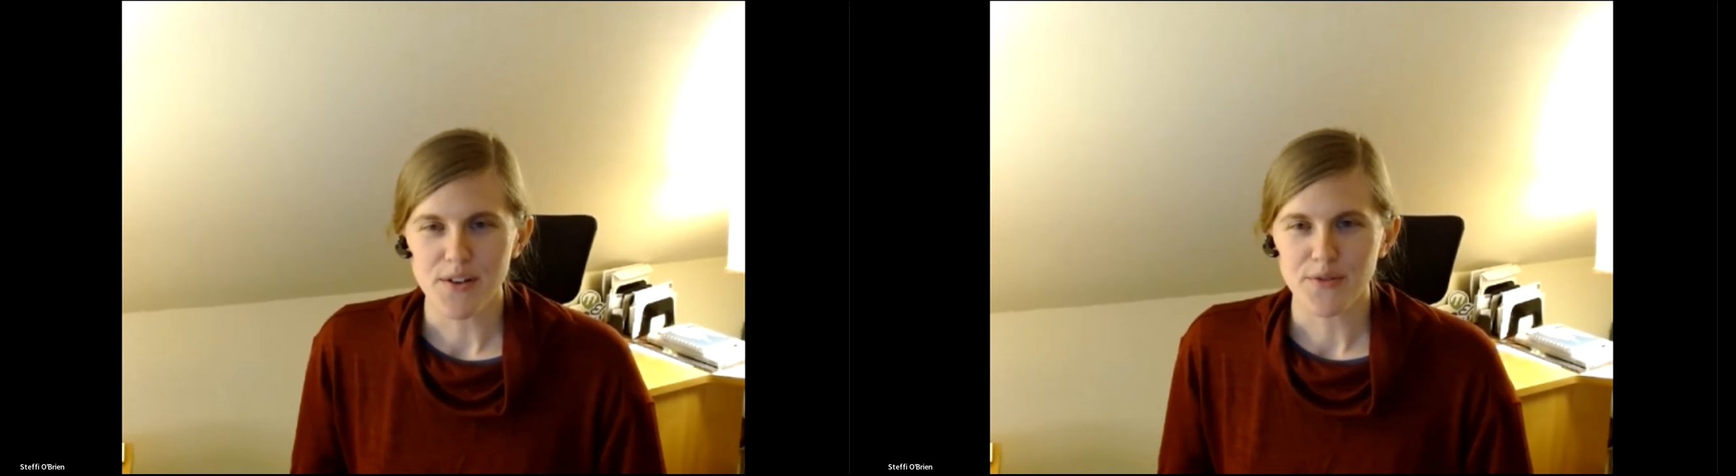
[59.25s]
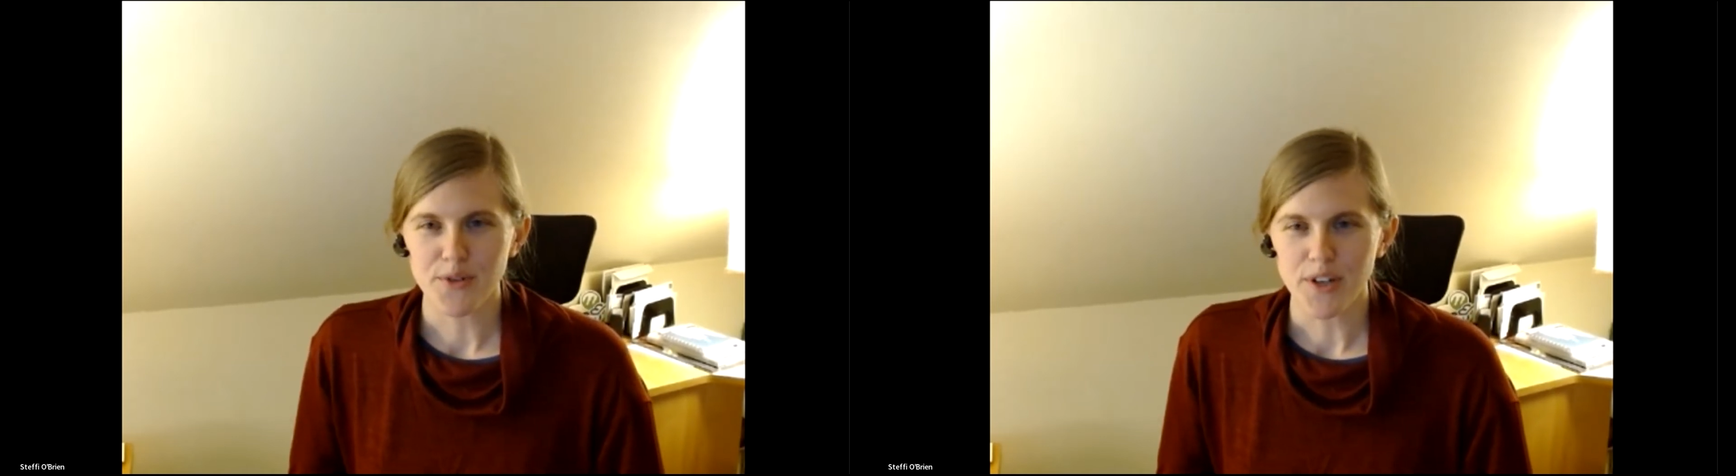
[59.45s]

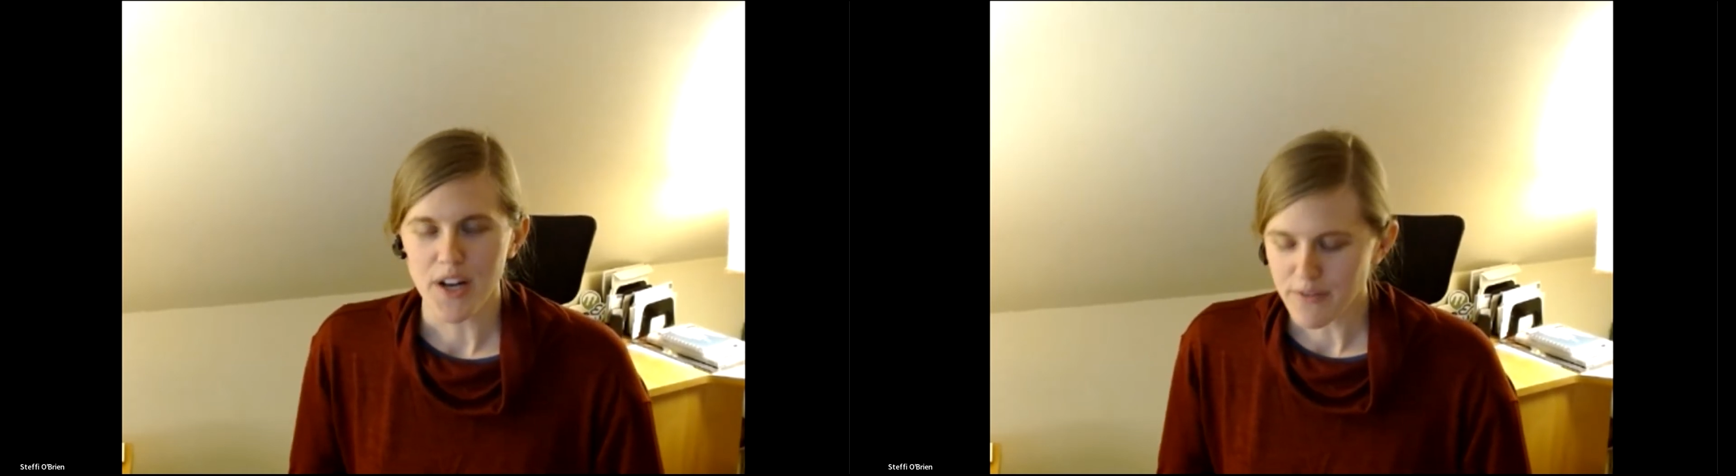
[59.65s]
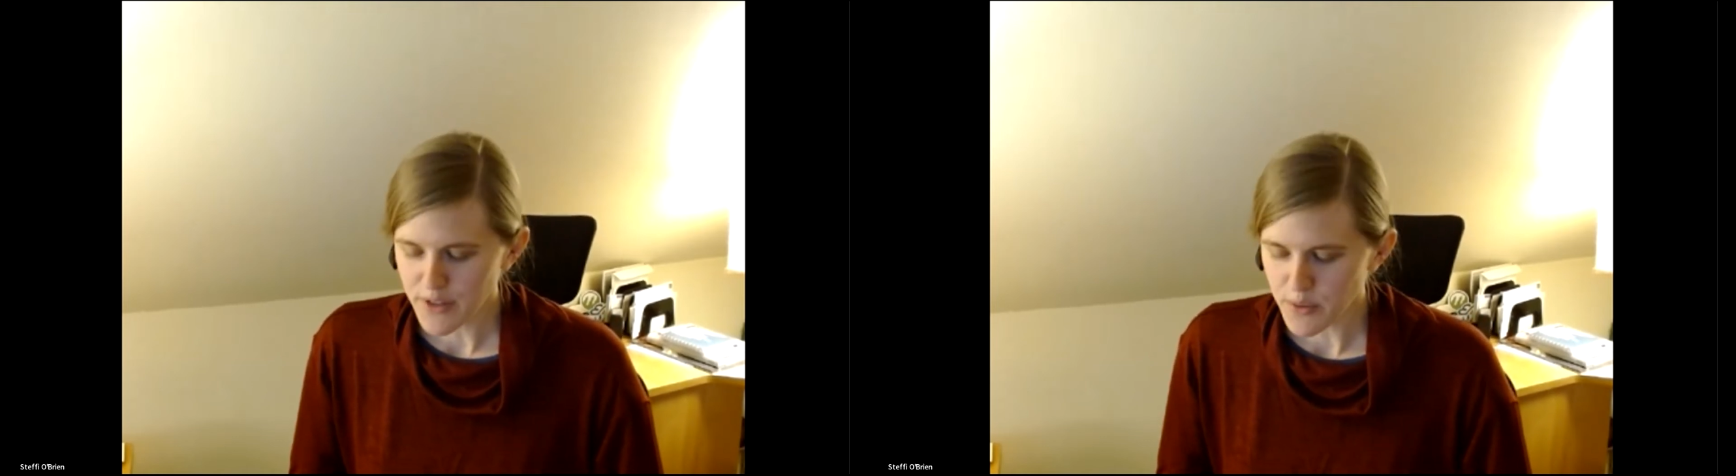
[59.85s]
for
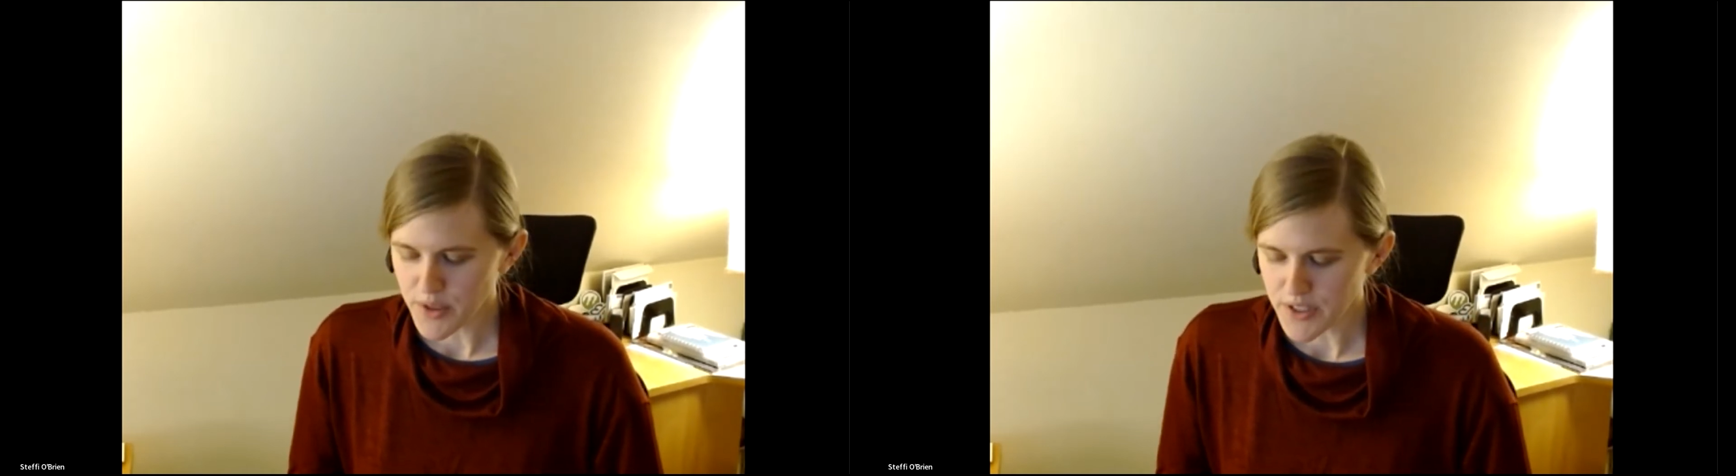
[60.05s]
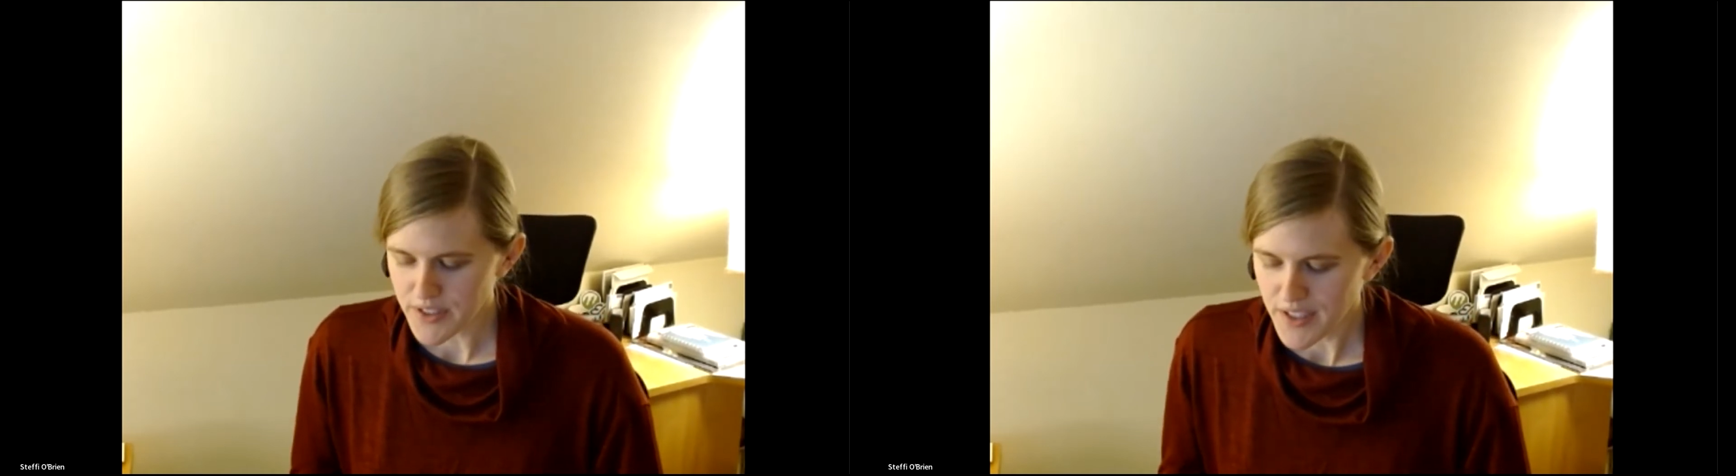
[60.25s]

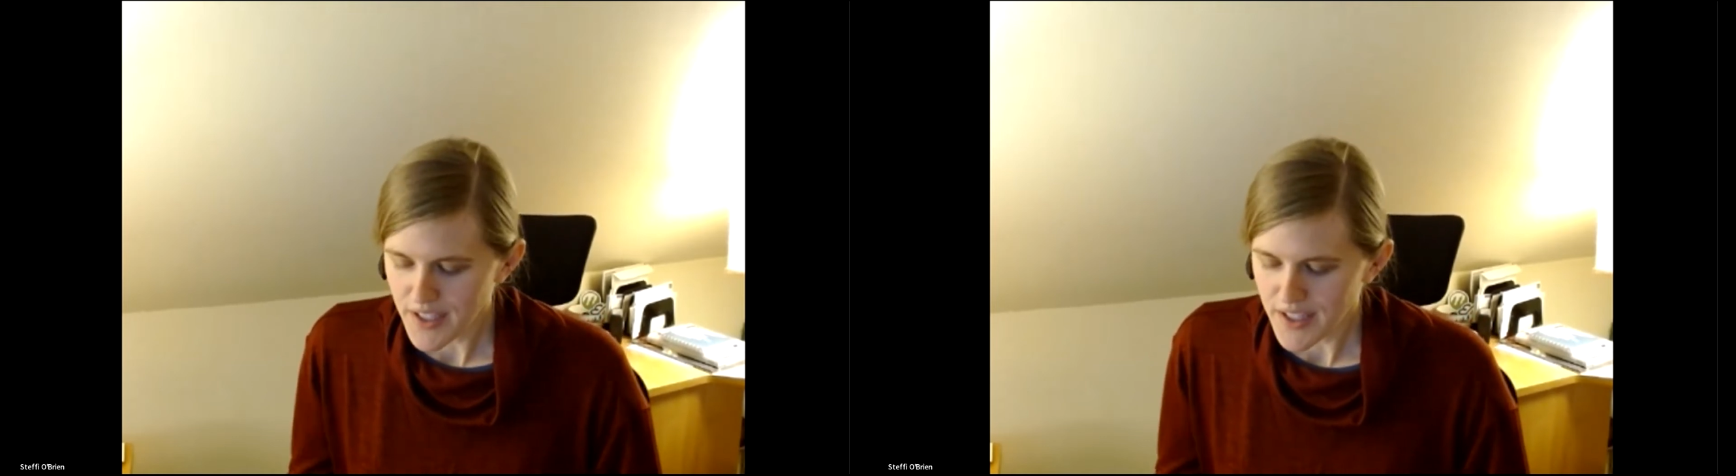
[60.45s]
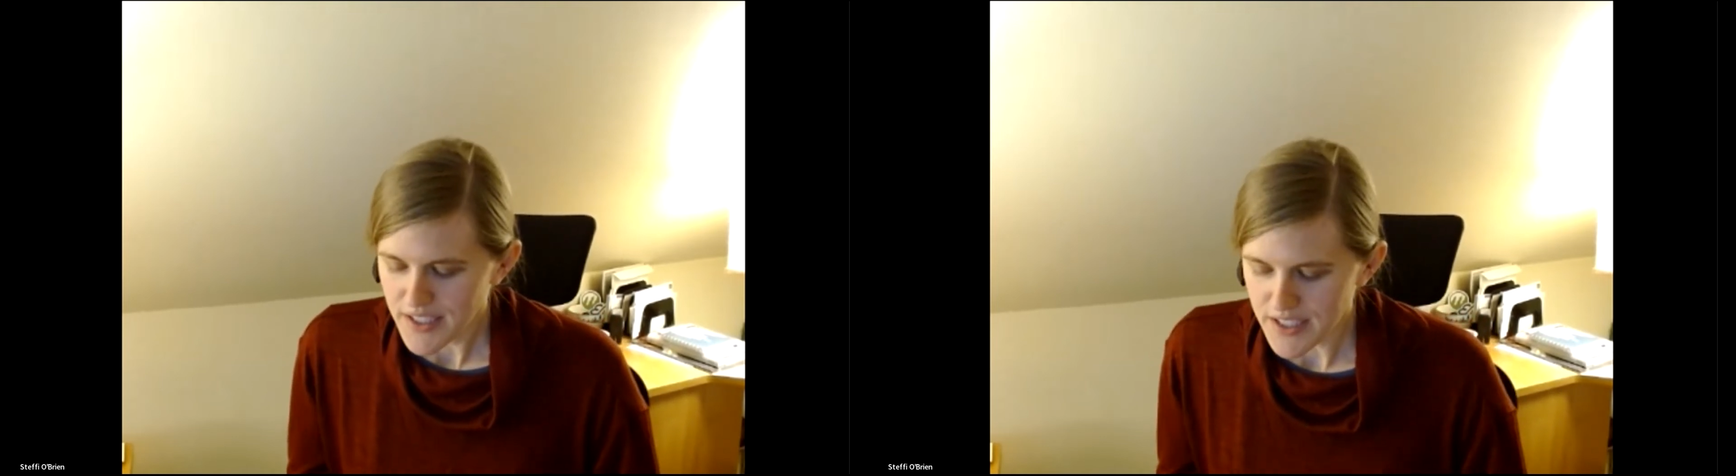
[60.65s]
everyone
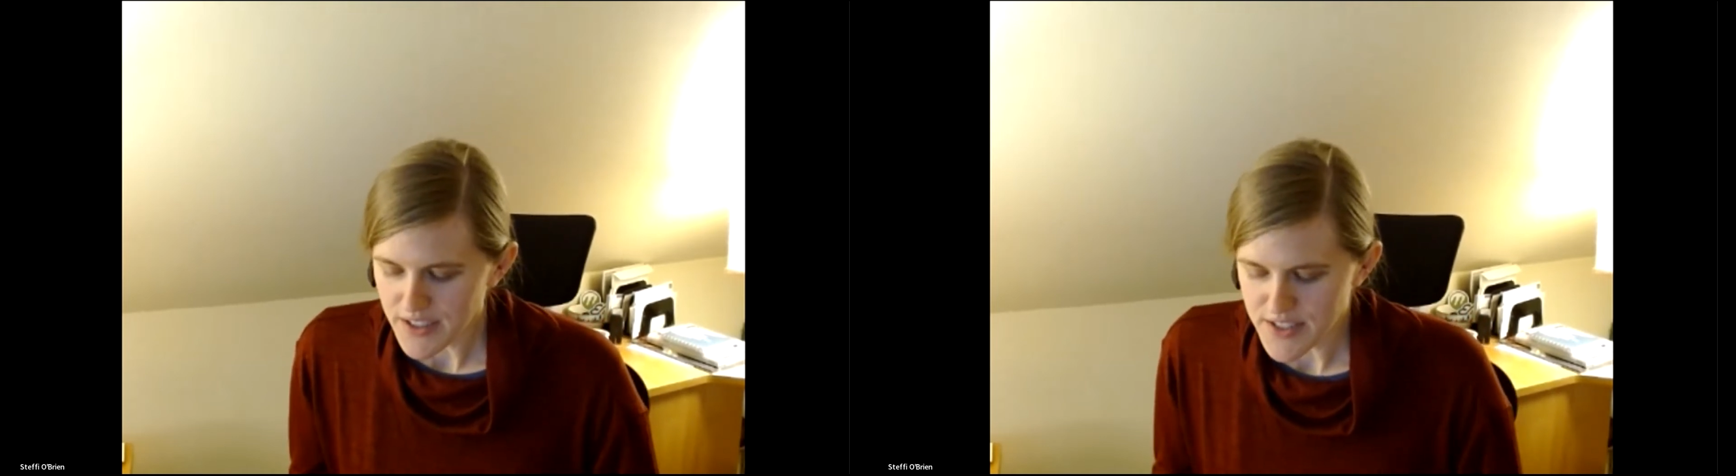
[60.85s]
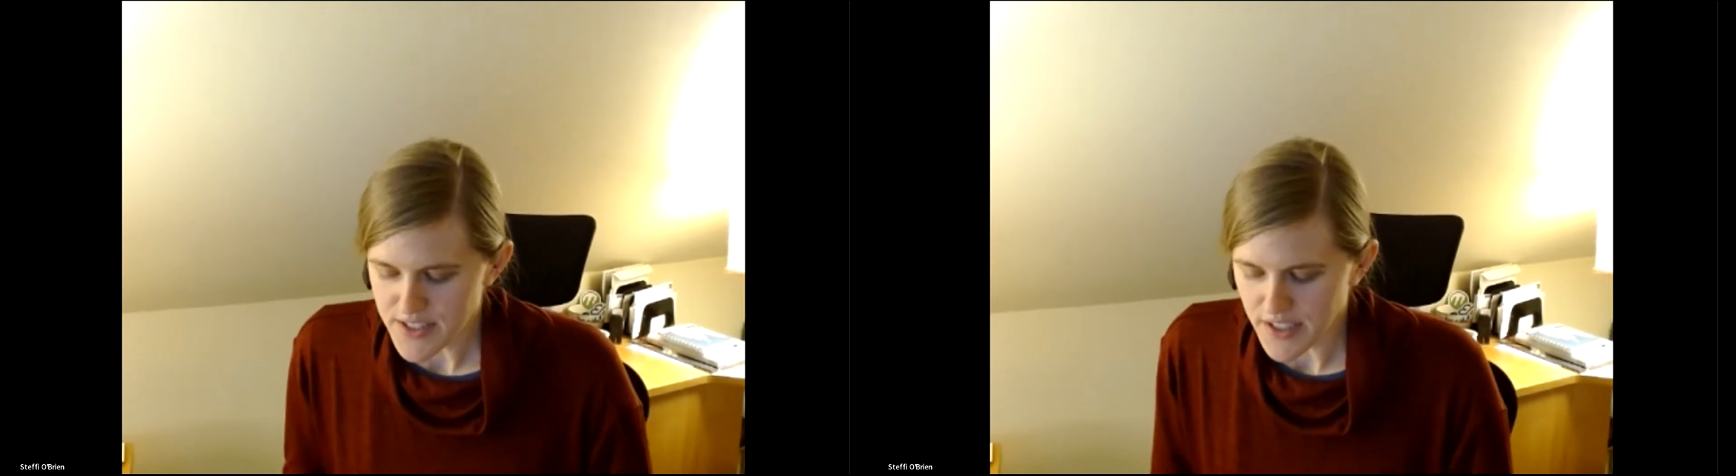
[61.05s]

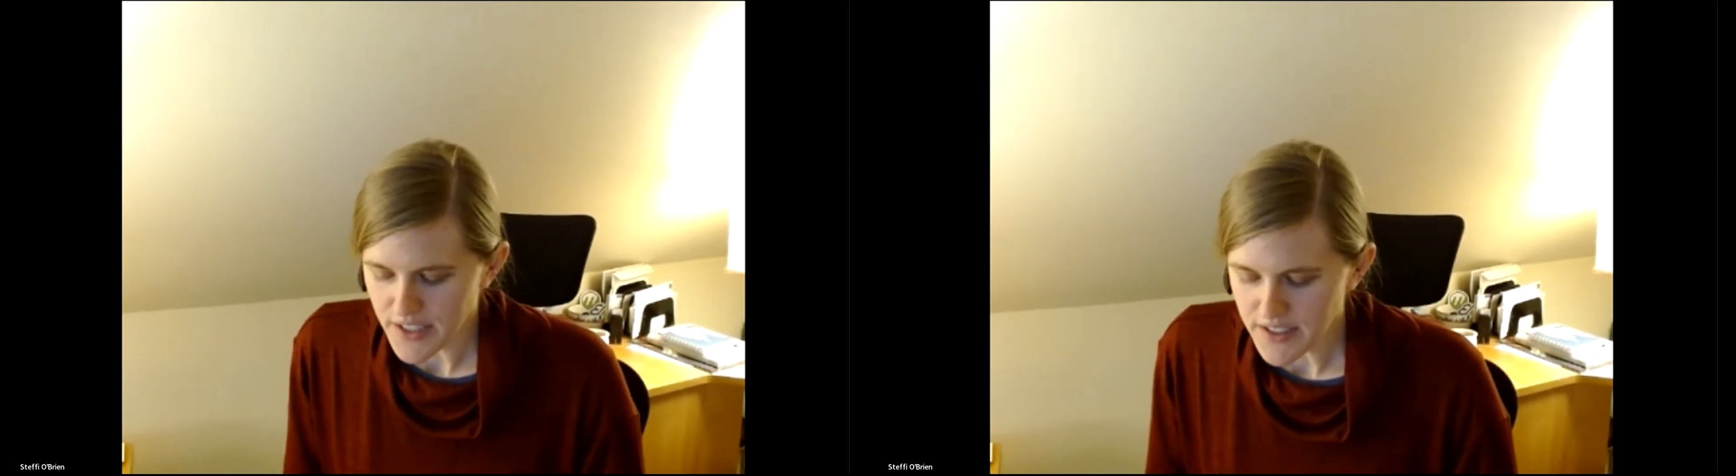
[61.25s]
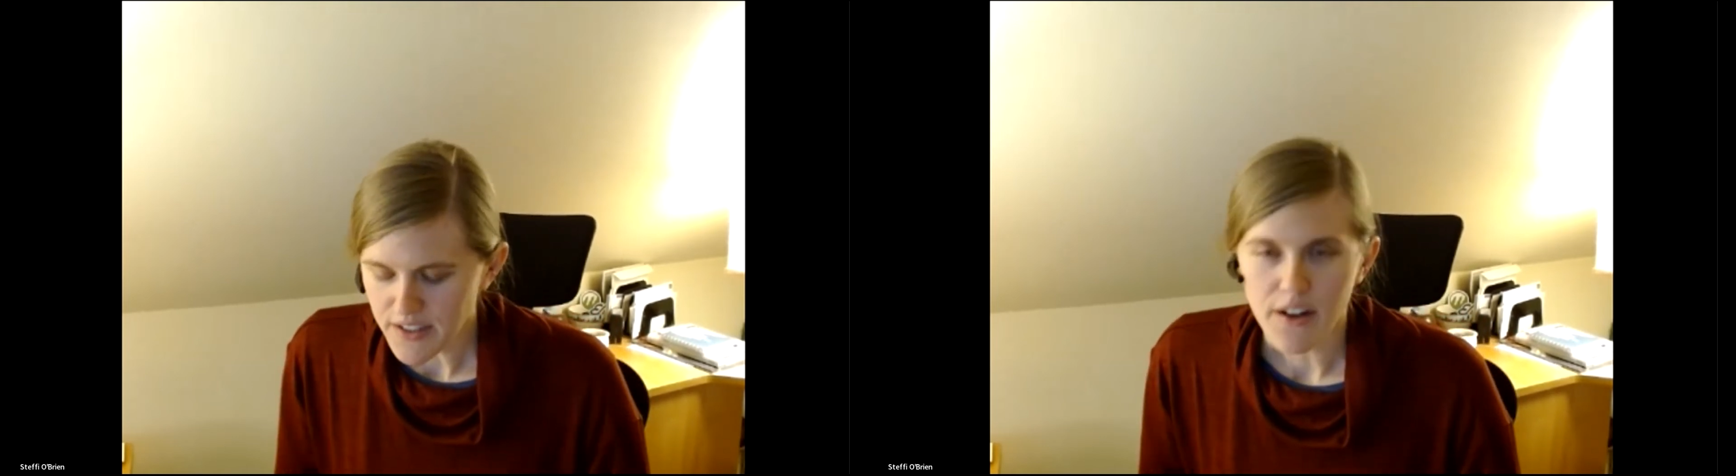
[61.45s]
here
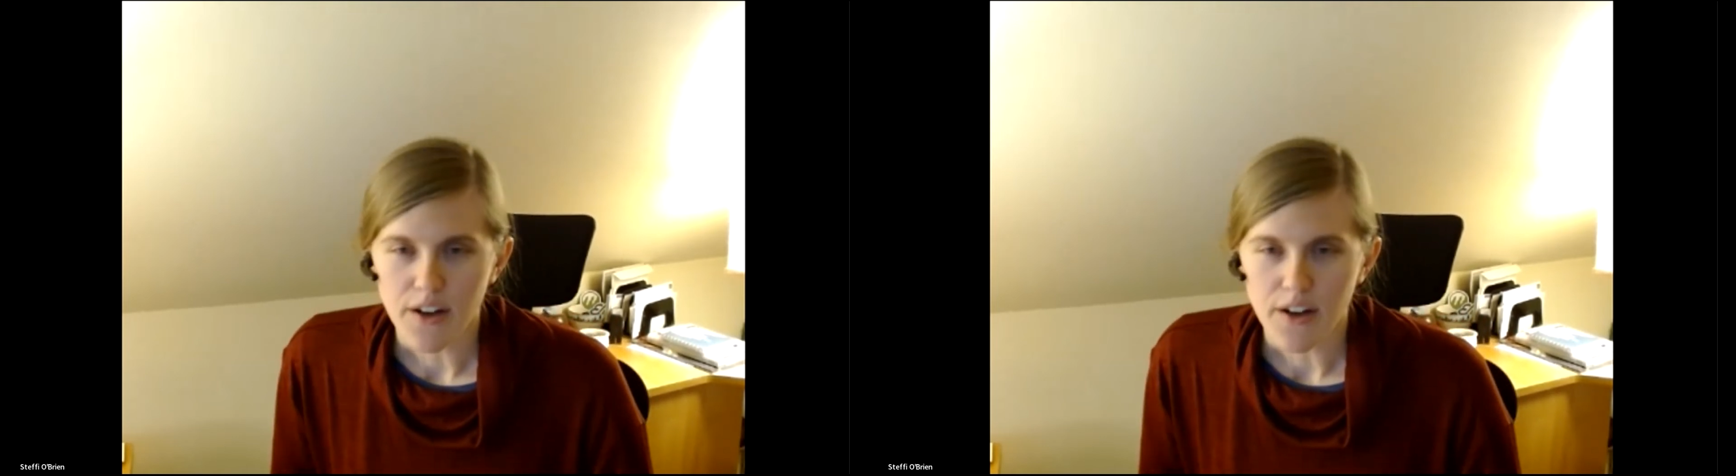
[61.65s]
tonight.